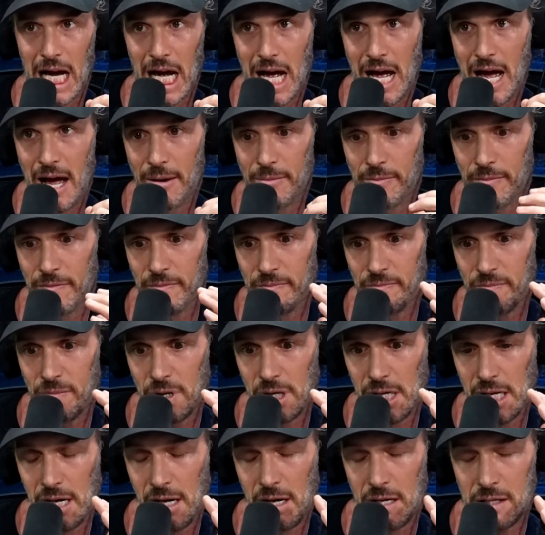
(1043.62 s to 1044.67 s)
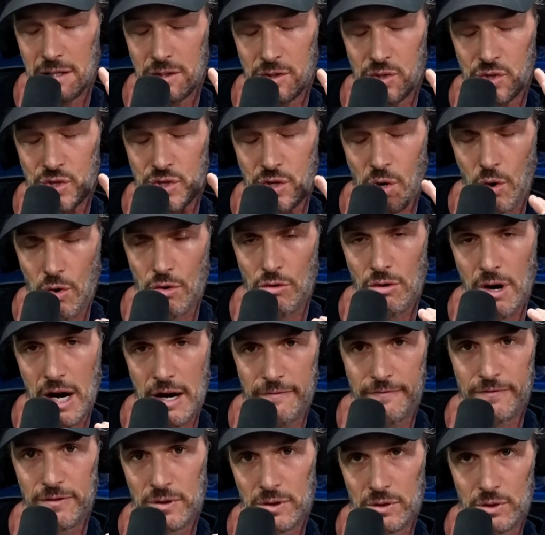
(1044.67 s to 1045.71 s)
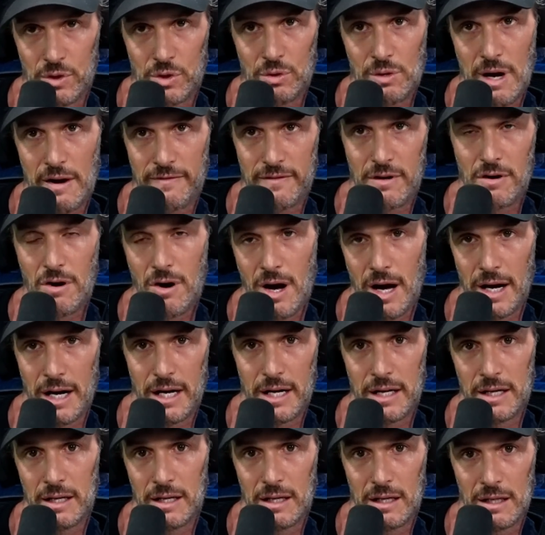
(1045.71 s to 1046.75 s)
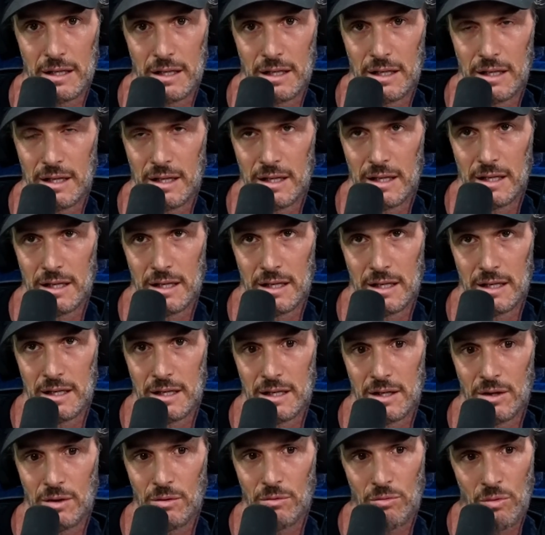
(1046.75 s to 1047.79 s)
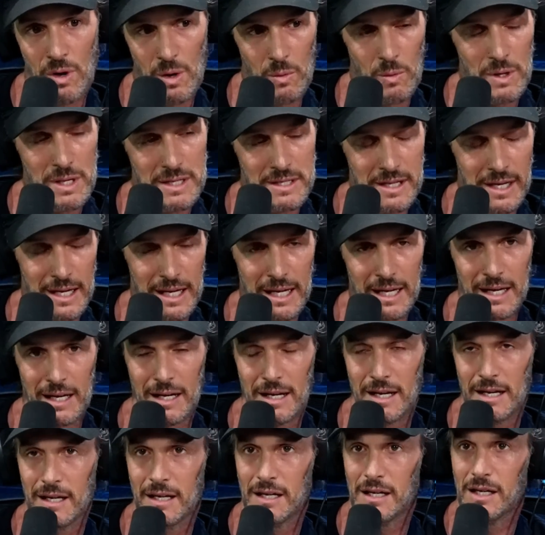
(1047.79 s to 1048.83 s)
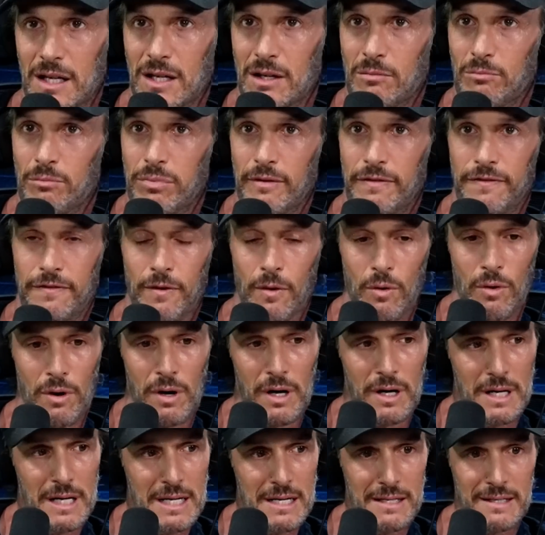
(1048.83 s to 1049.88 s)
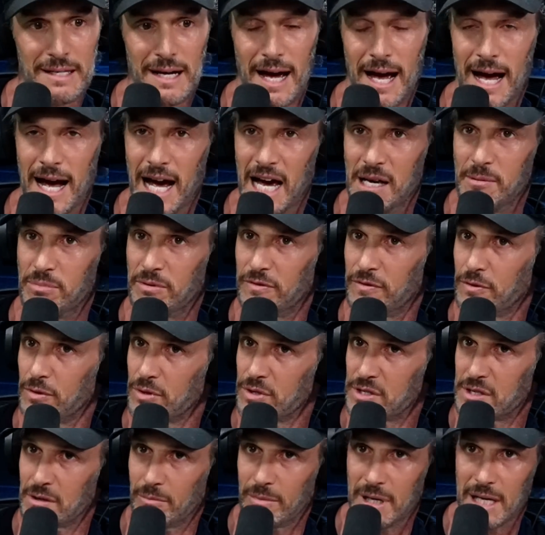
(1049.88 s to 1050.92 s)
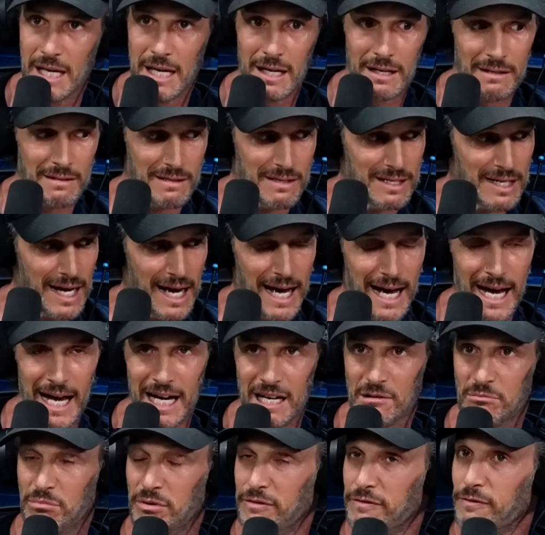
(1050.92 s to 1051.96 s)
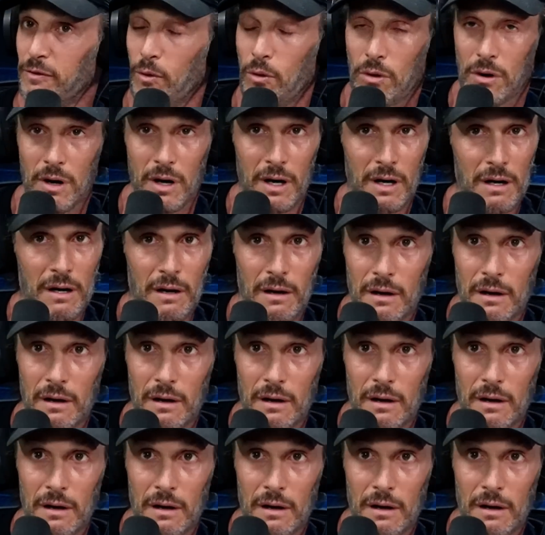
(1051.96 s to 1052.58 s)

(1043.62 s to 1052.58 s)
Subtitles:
I'm so grateful to have caught it when we did, before he died, before somebody else died, before